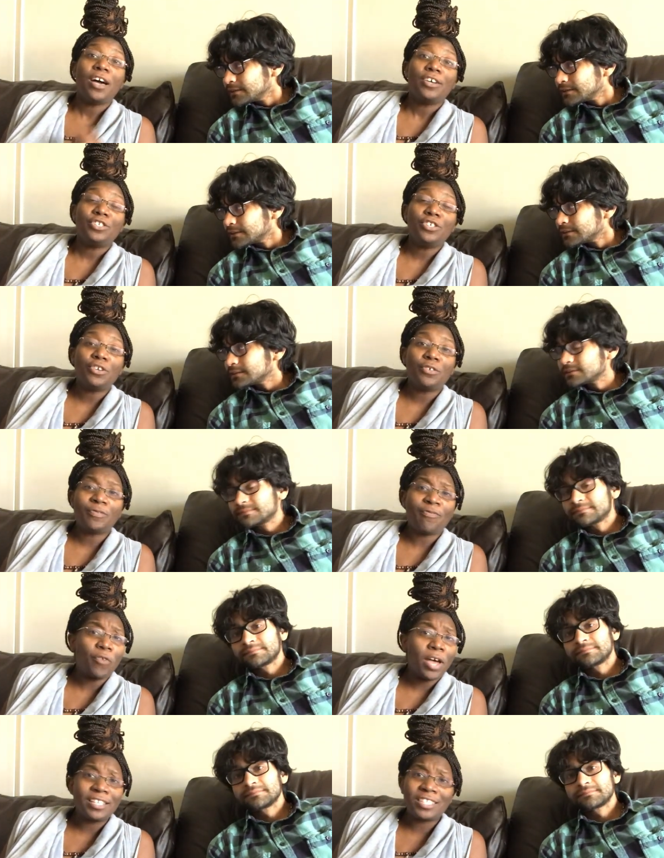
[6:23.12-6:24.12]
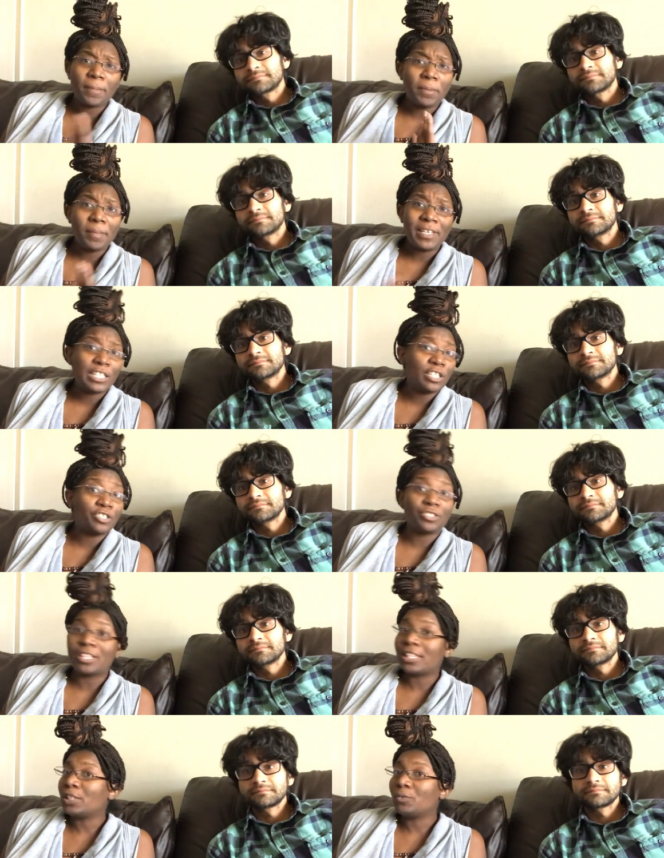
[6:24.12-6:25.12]
Speaker 1: you know, uh, supplementing, there's
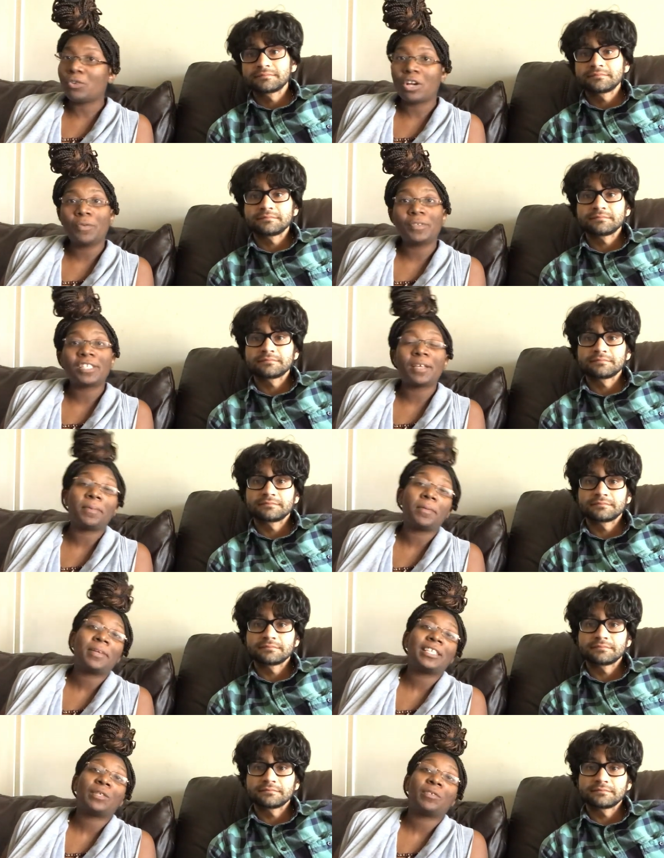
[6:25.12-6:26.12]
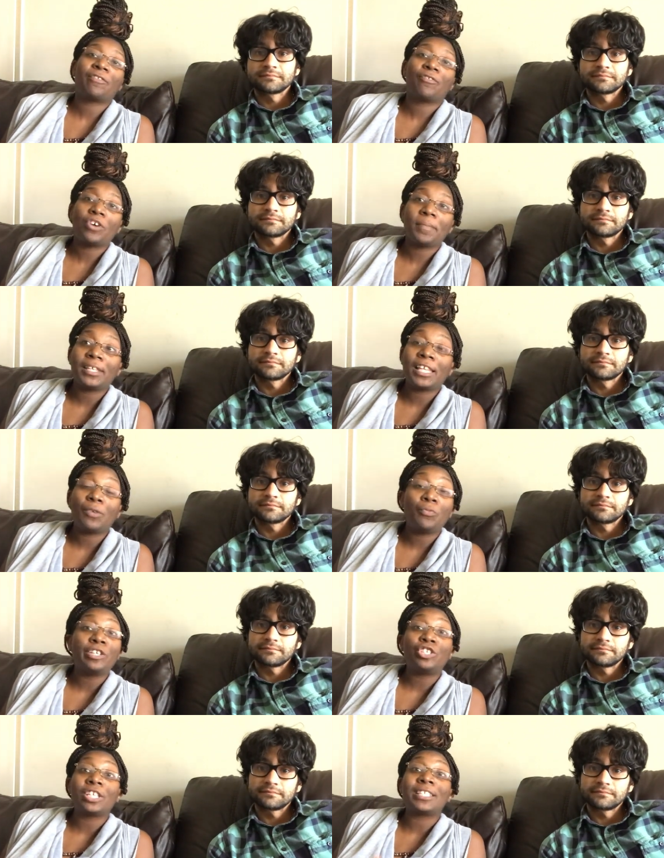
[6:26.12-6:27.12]
nothing wrong with supplementing with formula. We
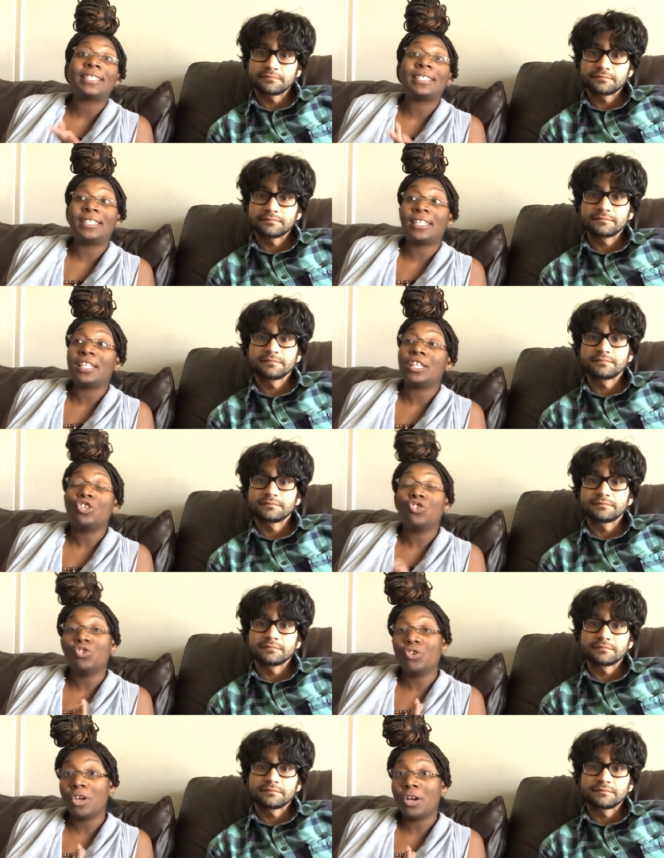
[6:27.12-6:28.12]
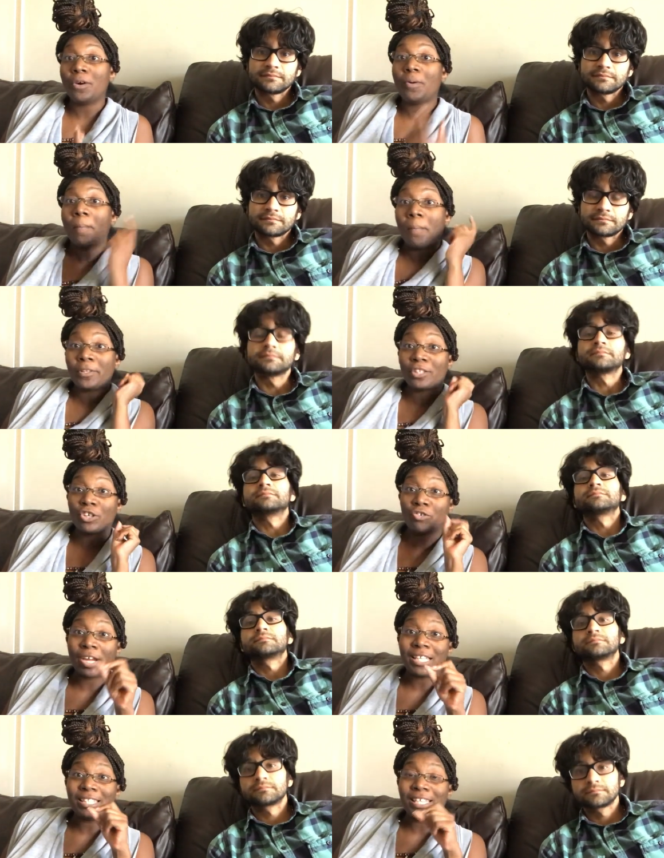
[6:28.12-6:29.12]
just didn't know. But mm-hmm. the
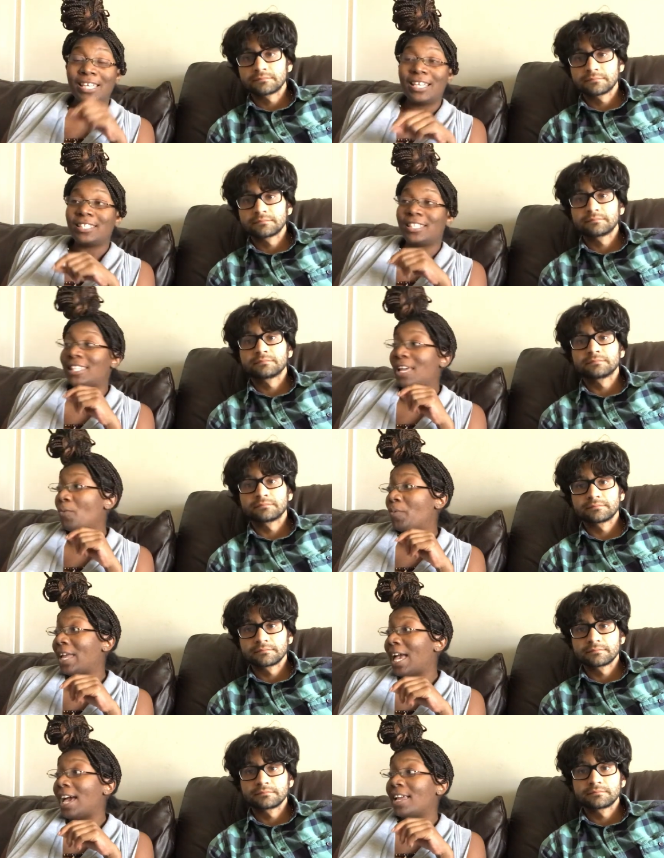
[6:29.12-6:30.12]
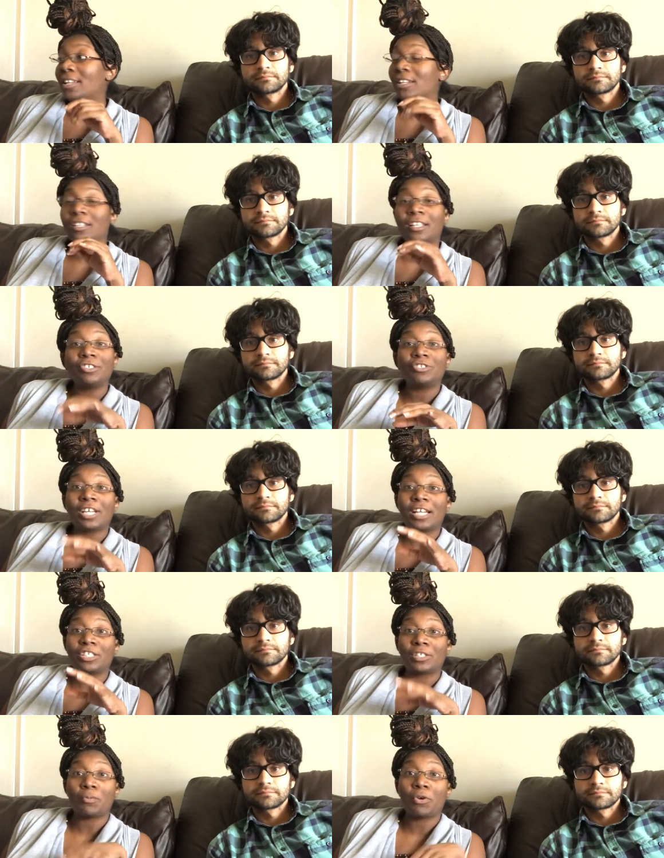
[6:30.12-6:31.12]
great thing is, is that we had another
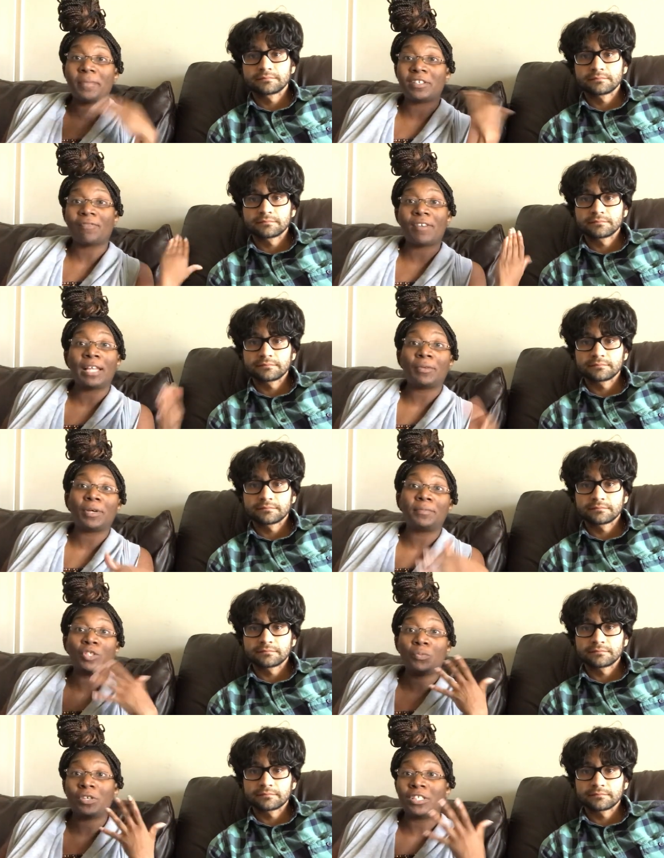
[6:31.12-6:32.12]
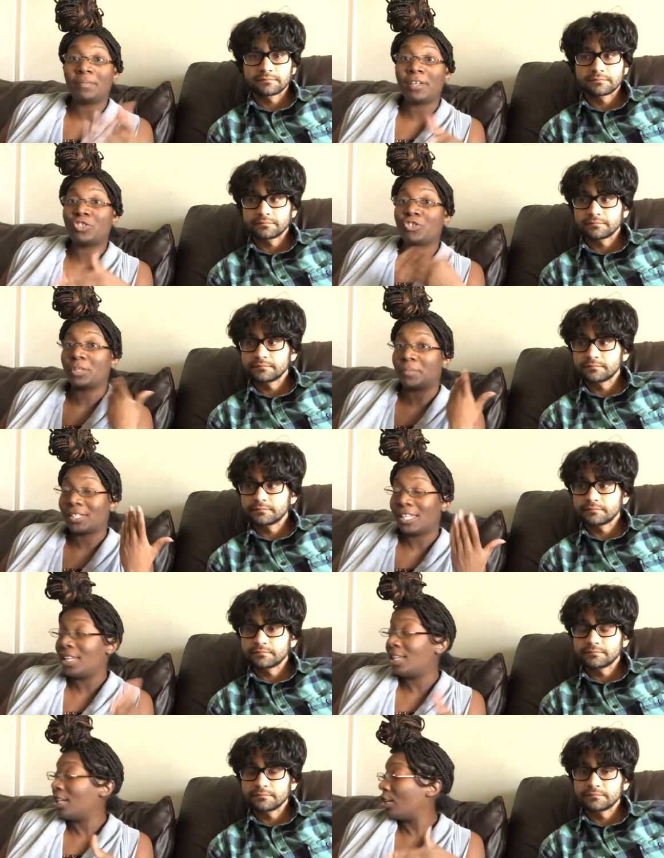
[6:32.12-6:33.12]
doctor's appointment to follow up. She wanted to make sure he was
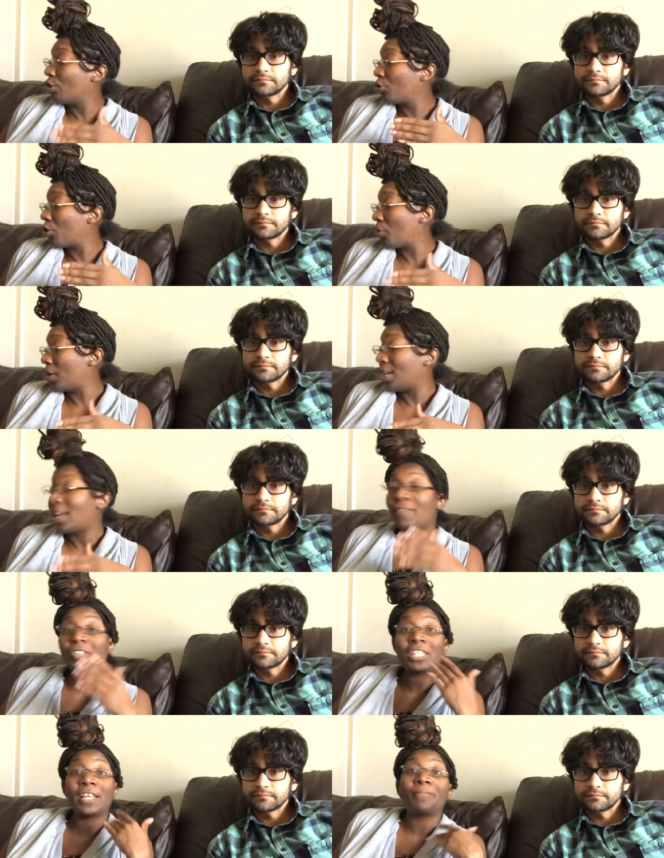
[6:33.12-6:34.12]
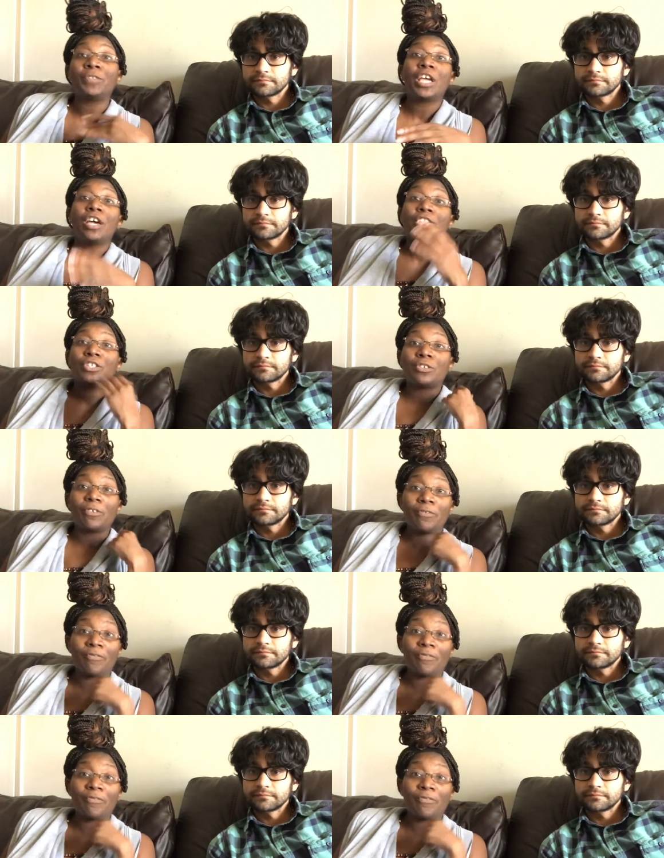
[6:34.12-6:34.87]
eating and growing and everything. So